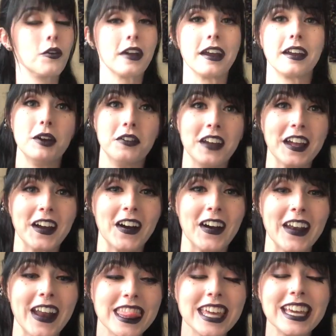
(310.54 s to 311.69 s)
Okay, moving
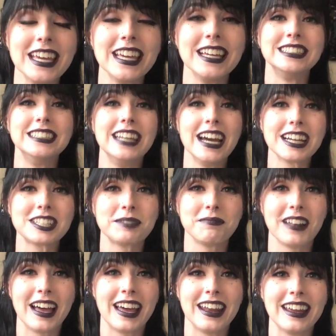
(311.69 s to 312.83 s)
on. The next
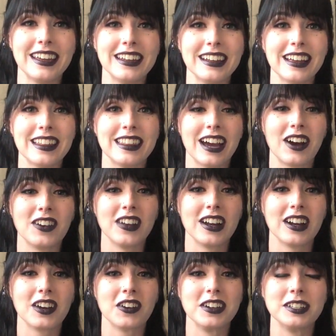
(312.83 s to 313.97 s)
planet that we
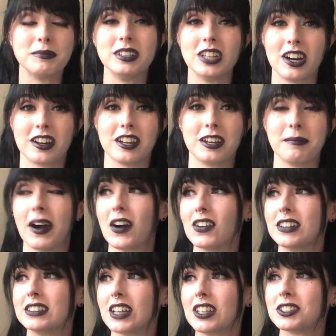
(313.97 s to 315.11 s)
are going to be talking
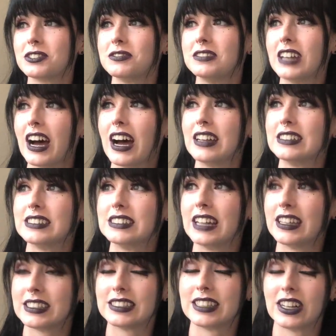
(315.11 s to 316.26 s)
about is also not
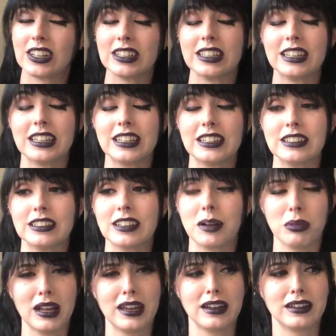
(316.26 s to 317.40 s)
necessarily a
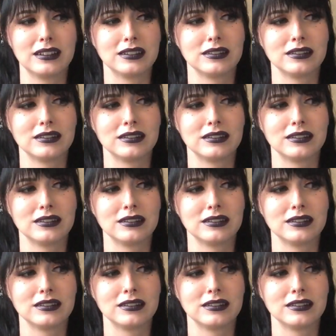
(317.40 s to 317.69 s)
planet,